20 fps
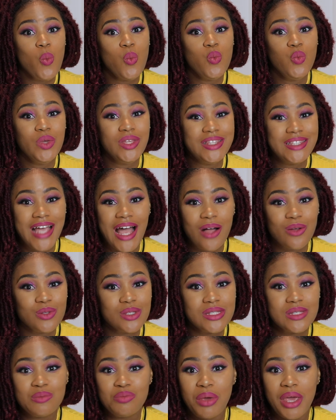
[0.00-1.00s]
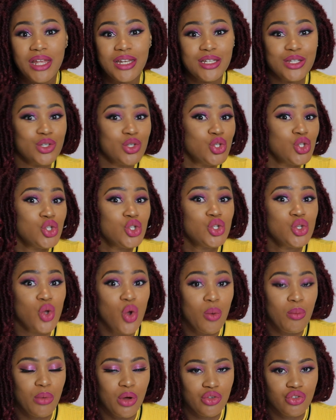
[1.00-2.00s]
without spending
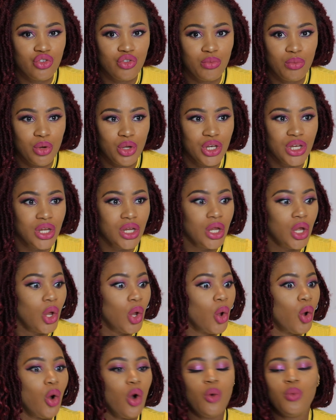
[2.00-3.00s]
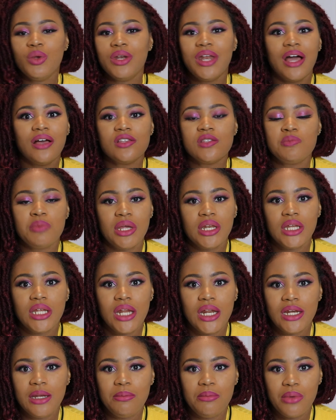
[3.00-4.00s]
so much money or without spending
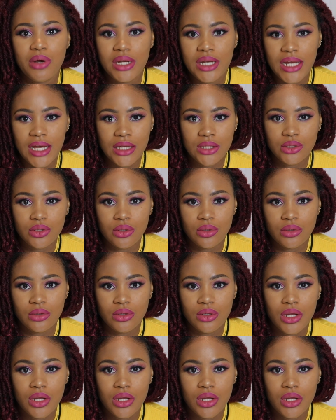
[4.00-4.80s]
any money at all,